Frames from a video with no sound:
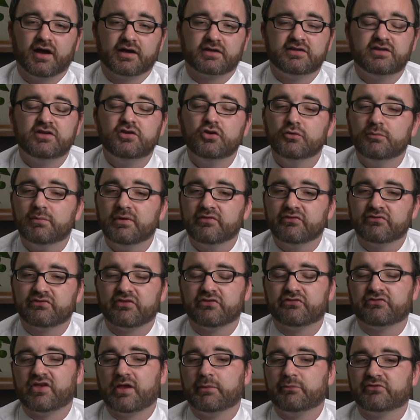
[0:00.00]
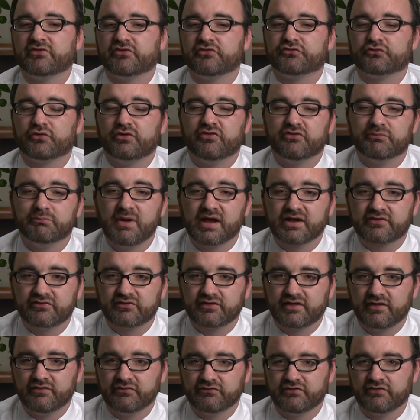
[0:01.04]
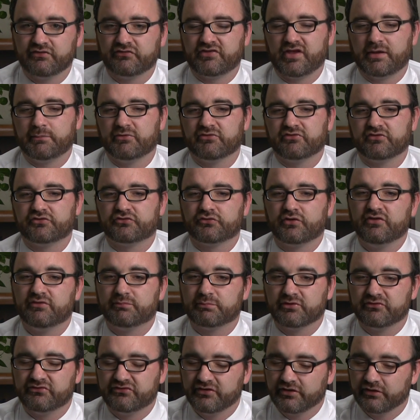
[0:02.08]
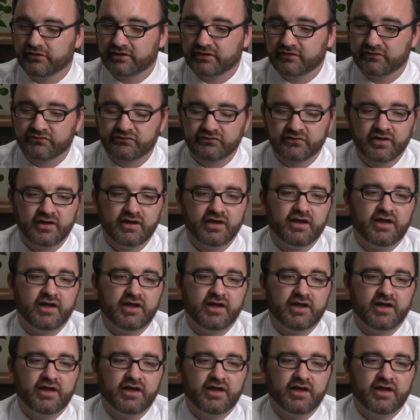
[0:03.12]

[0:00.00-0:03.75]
Cubans the same as it treats Mexicans, the same as it treats Brazilians.